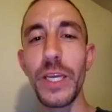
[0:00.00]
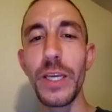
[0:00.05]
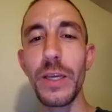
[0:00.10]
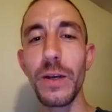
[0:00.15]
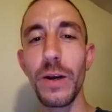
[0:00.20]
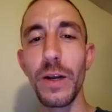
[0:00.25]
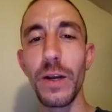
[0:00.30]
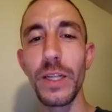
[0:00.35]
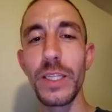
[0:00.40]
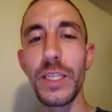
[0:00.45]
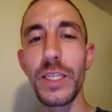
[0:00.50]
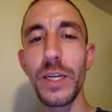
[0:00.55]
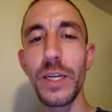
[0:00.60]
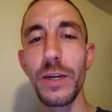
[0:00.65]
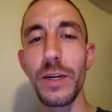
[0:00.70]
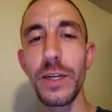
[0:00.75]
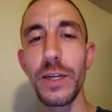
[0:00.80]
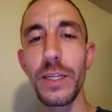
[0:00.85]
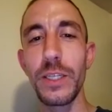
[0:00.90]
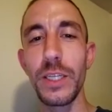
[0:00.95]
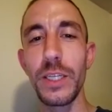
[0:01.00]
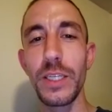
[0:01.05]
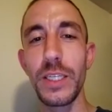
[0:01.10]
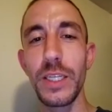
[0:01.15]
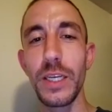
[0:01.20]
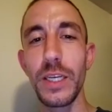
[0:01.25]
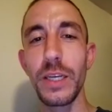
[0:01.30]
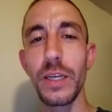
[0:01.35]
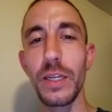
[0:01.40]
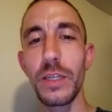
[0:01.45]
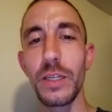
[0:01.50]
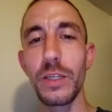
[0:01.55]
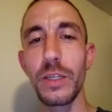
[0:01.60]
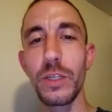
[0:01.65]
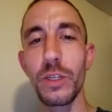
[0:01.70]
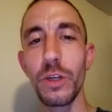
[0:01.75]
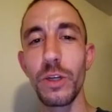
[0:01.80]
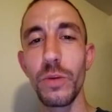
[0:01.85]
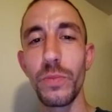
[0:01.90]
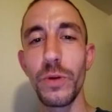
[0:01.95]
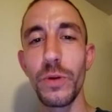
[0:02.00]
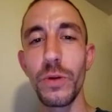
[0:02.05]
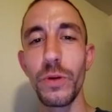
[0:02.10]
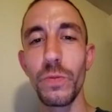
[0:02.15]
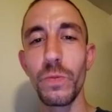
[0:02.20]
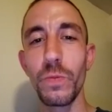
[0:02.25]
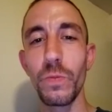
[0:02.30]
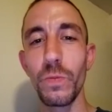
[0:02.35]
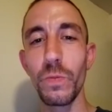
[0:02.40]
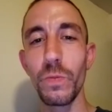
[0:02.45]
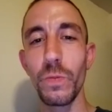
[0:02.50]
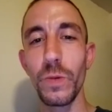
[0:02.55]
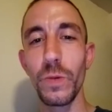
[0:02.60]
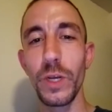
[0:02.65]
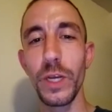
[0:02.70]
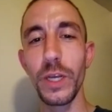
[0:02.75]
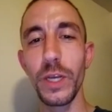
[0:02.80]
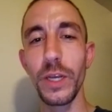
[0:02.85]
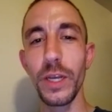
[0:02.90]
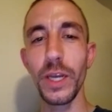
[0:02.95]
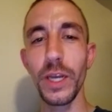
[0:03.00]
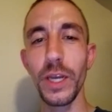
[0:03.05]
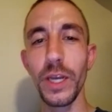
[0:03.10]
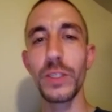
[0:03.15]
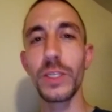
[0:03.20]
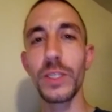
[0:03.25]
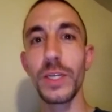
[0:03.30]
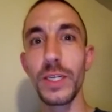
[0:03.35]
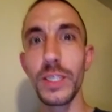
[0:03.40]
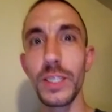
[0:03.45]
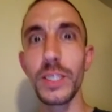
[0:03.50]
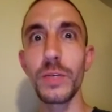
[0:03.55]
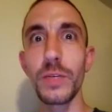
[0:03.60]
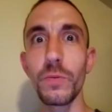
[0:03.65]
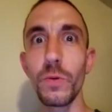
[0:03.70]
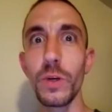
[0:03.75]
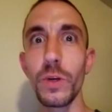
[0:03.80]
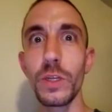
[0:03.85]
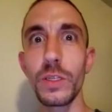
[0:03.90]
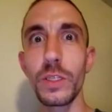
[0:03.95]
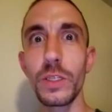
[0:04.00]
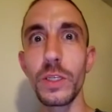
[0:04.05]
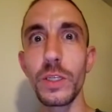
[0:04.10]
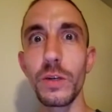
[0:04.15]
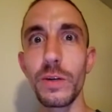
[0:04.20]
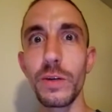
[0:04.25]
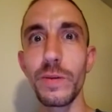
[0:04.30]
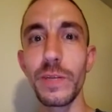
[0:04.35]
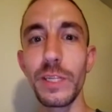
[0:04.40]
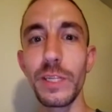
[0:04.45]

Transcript: on Syria just to show Putin how serious he was. You know what I mean?